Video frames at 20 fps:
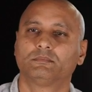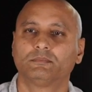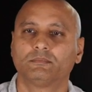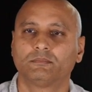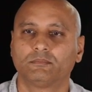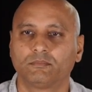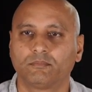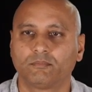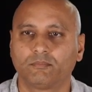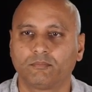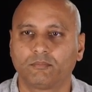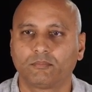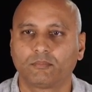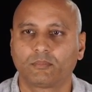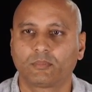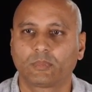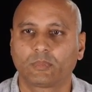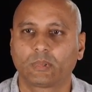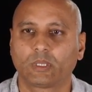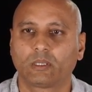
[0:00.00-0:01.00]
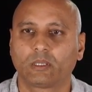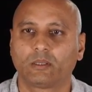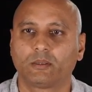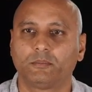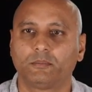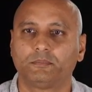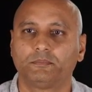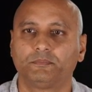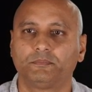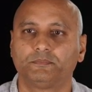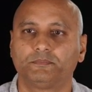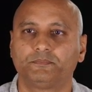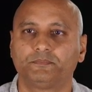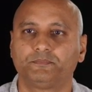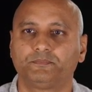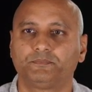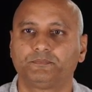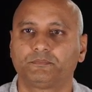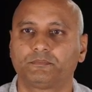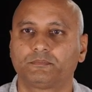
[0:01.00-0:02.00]

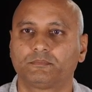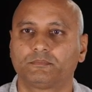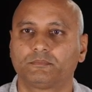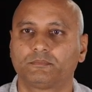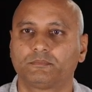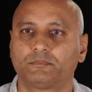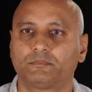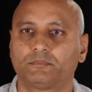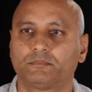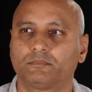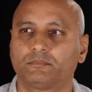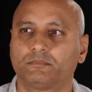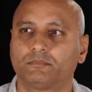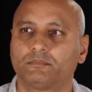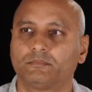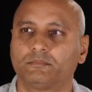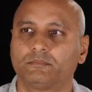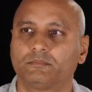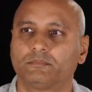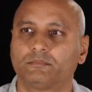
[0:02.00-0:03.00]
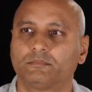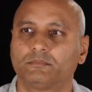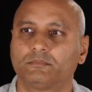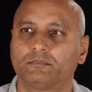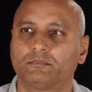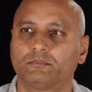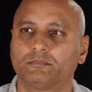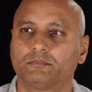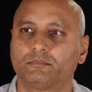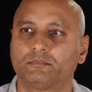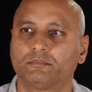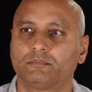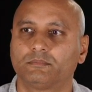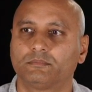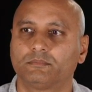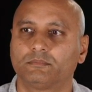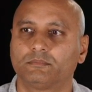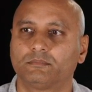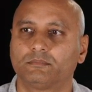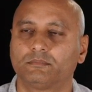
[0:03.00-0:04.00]

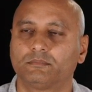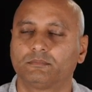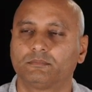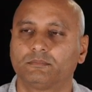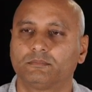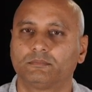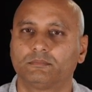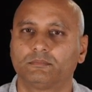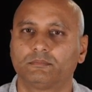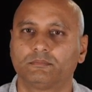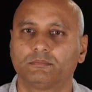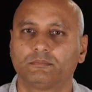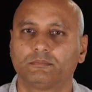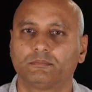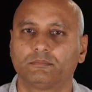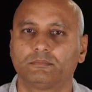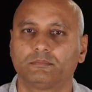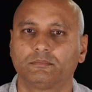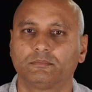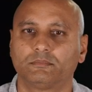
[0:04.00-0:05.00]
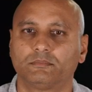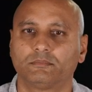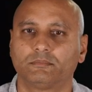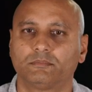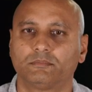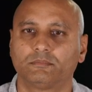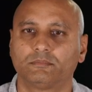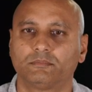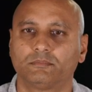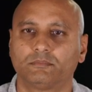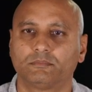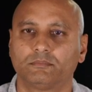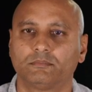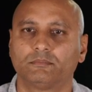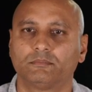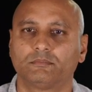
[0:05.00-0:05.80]
(not speaking)